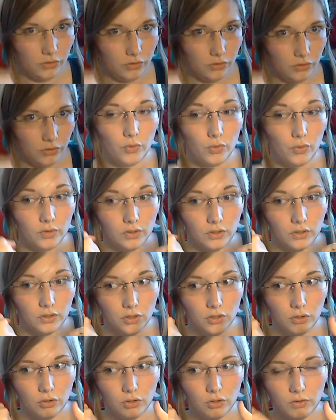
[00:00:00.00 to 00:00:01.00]
So
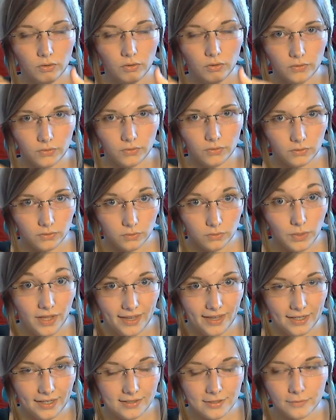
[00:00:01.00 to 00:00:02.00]
with
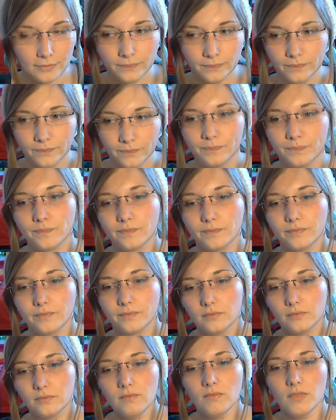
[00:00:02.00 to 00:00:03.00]
us.
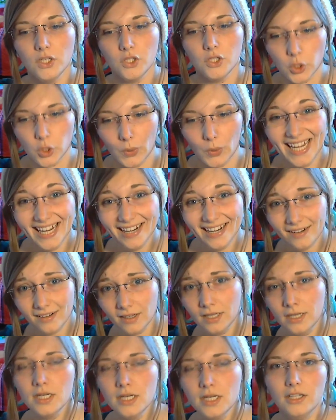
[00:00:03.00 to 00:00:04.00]
So hin
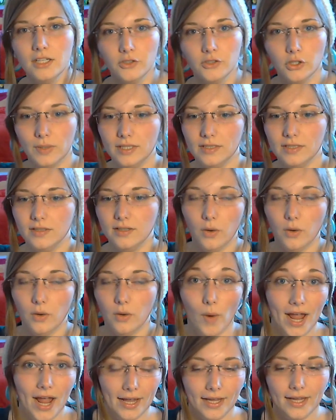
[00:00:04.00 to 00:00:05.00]
is always
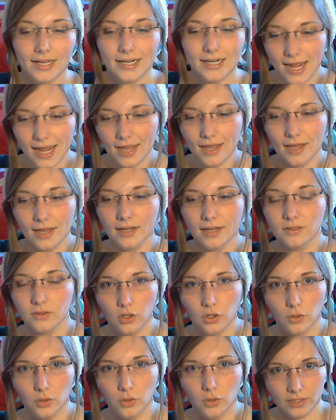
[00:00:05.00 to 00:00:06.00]
away and her is
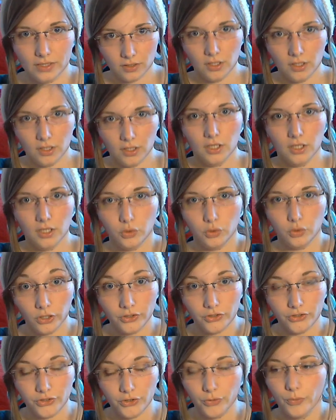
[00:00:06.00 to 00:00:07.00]
always
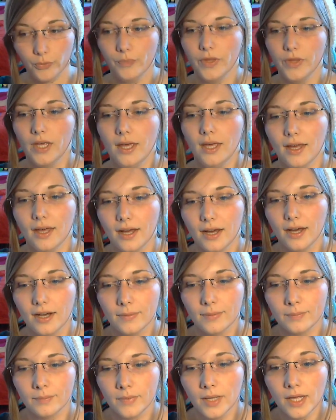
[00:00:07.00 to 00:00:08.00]
towards you.
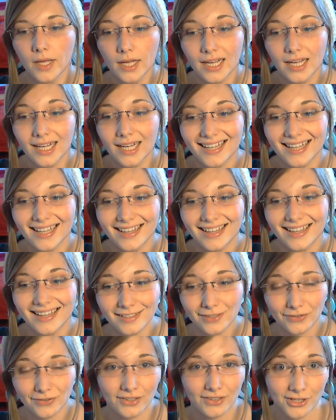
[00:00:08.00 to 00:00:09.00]
This
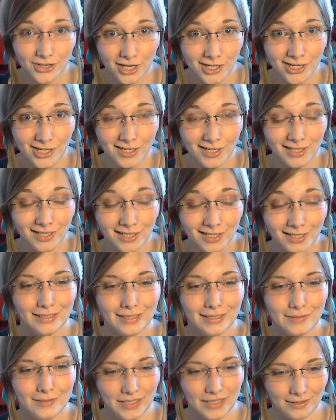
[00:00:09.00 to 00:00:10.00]
differentiation
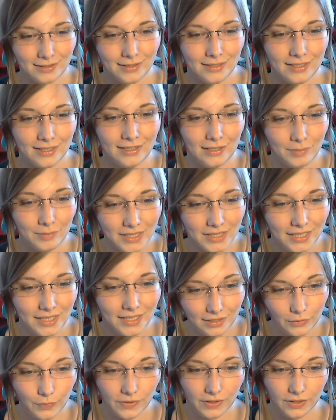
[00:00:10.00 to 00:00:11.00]
gets basically
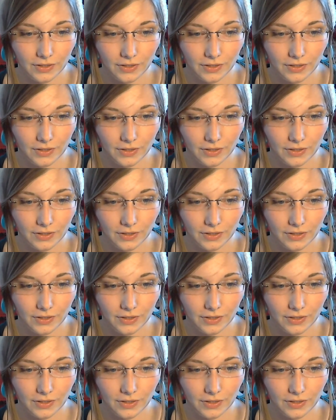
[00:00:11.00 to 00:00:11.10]
eliminated with the